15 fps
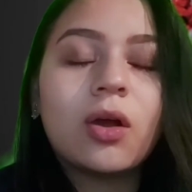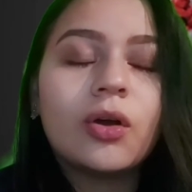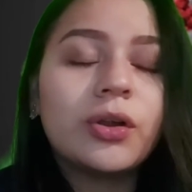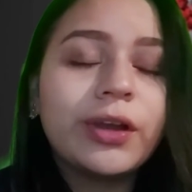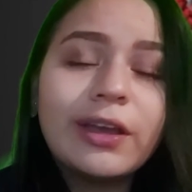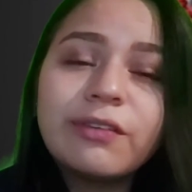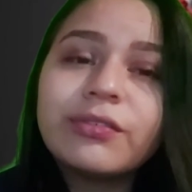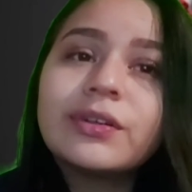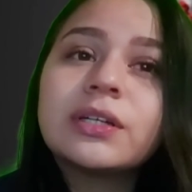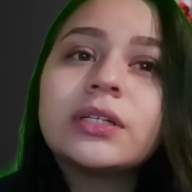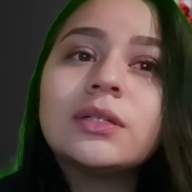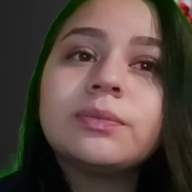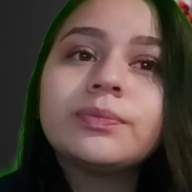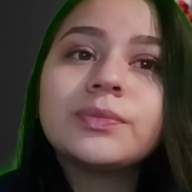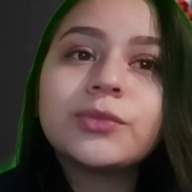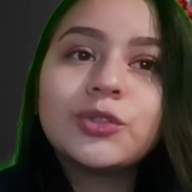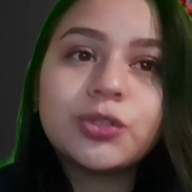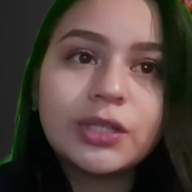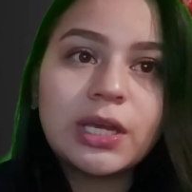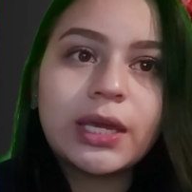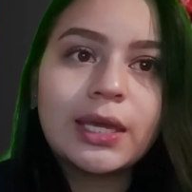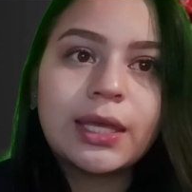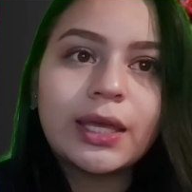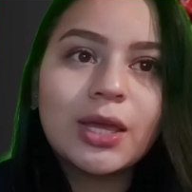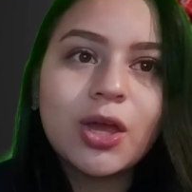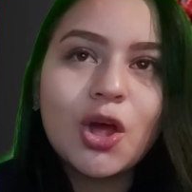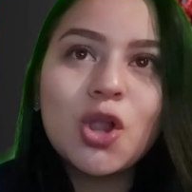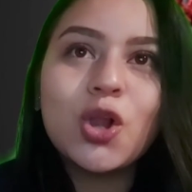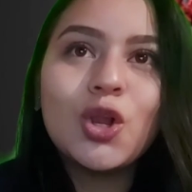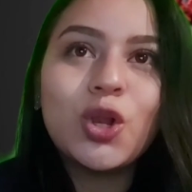However, today
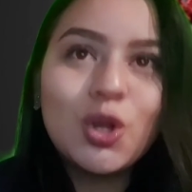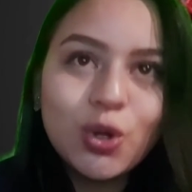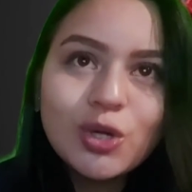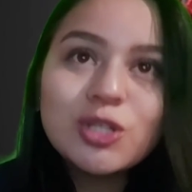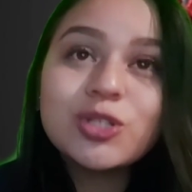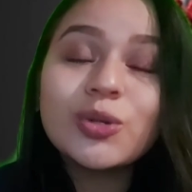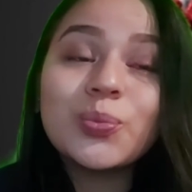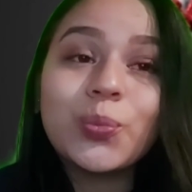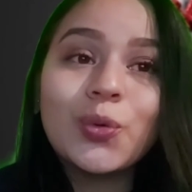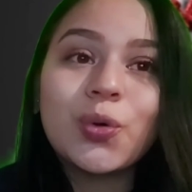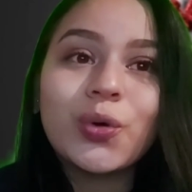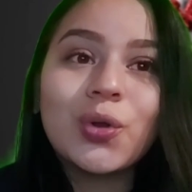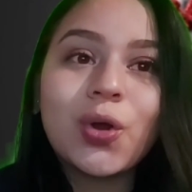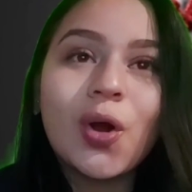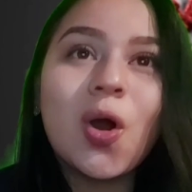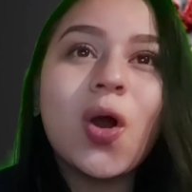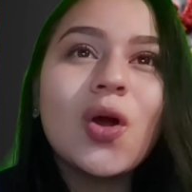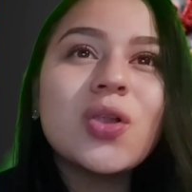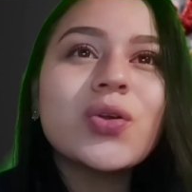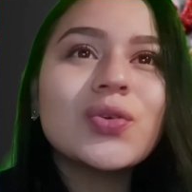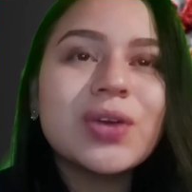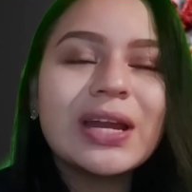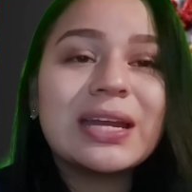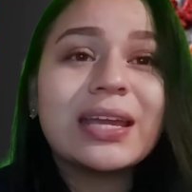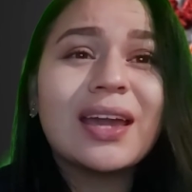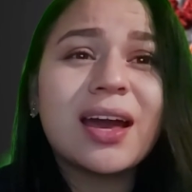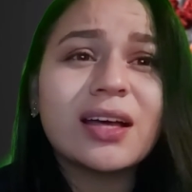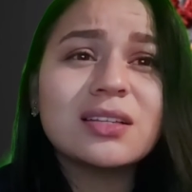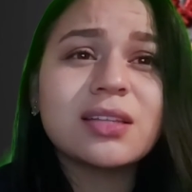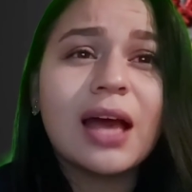Luxembourg already
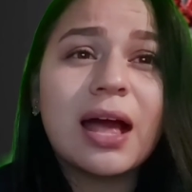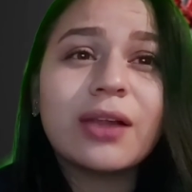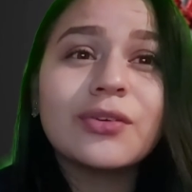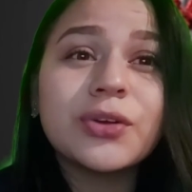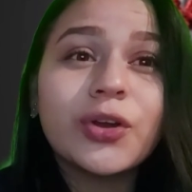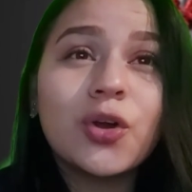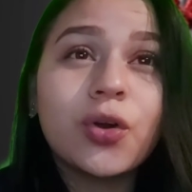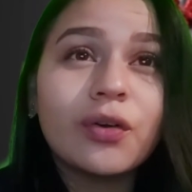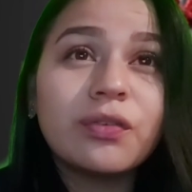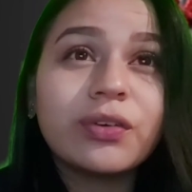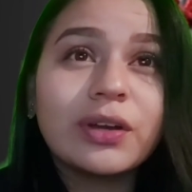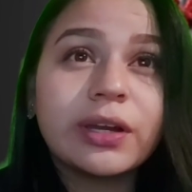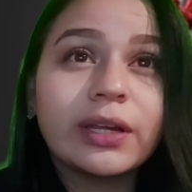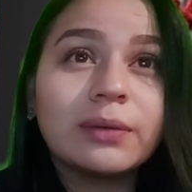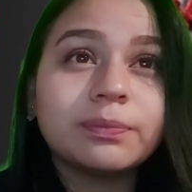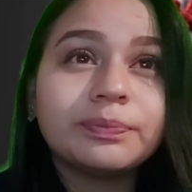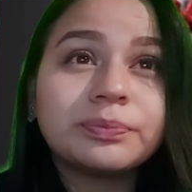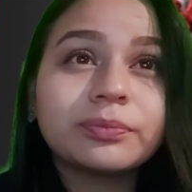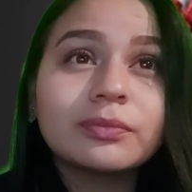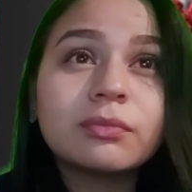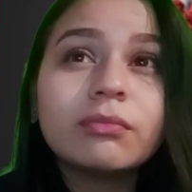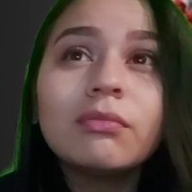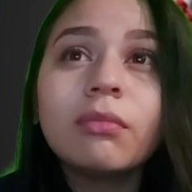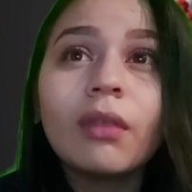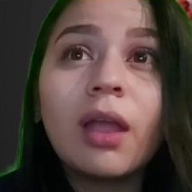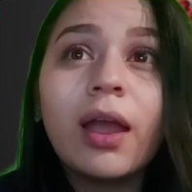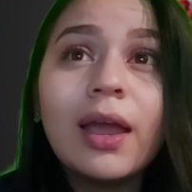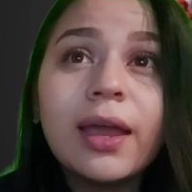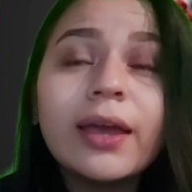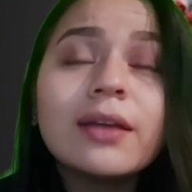has a recovery
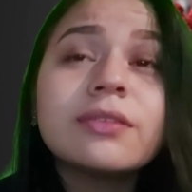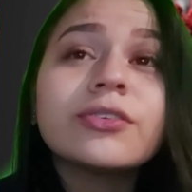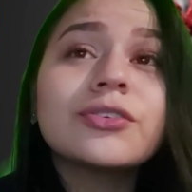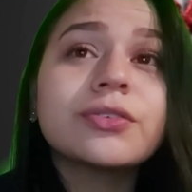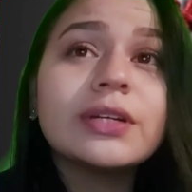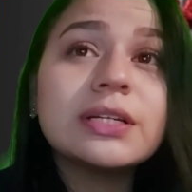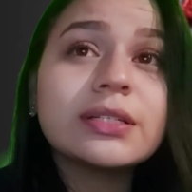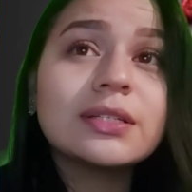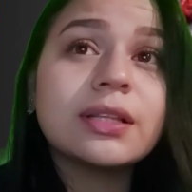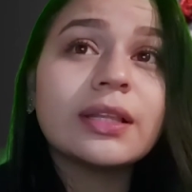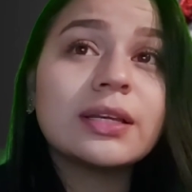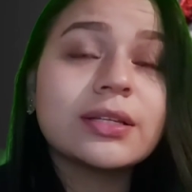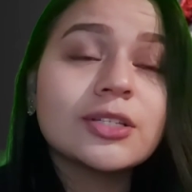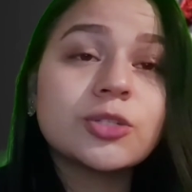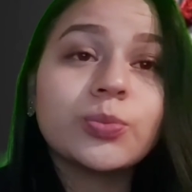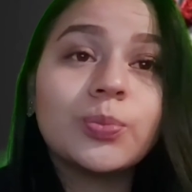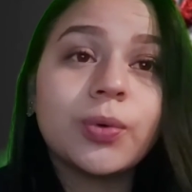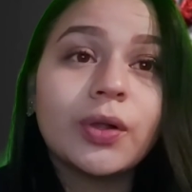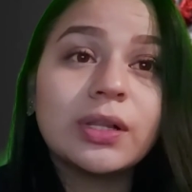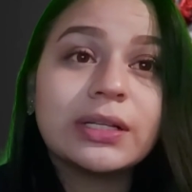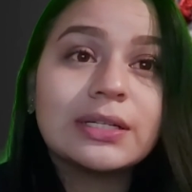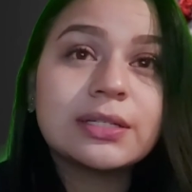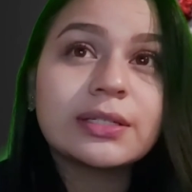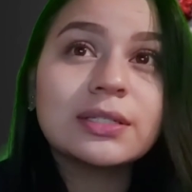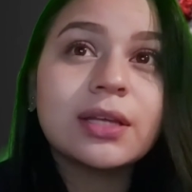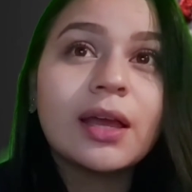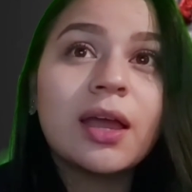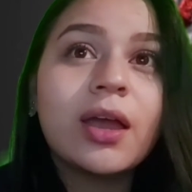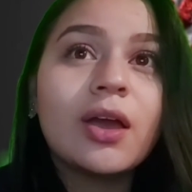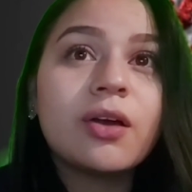and resilience policy
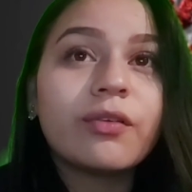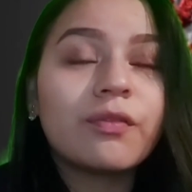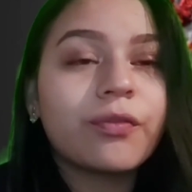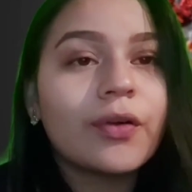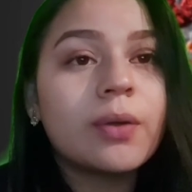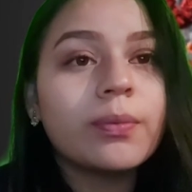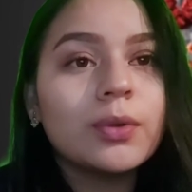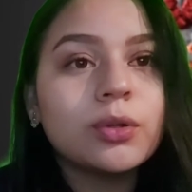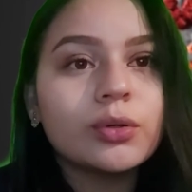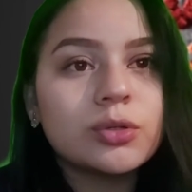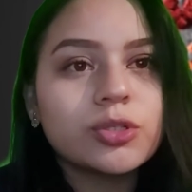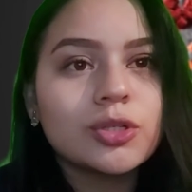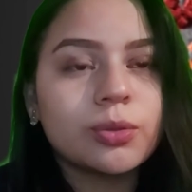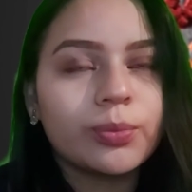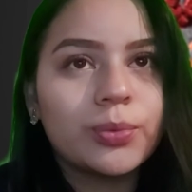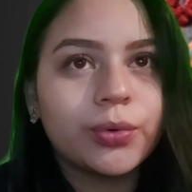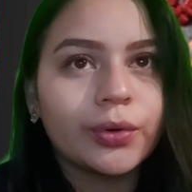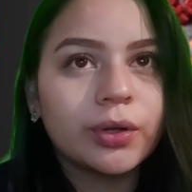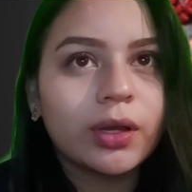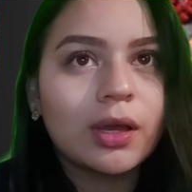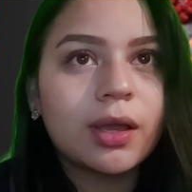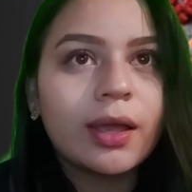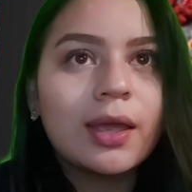from Luxembourg,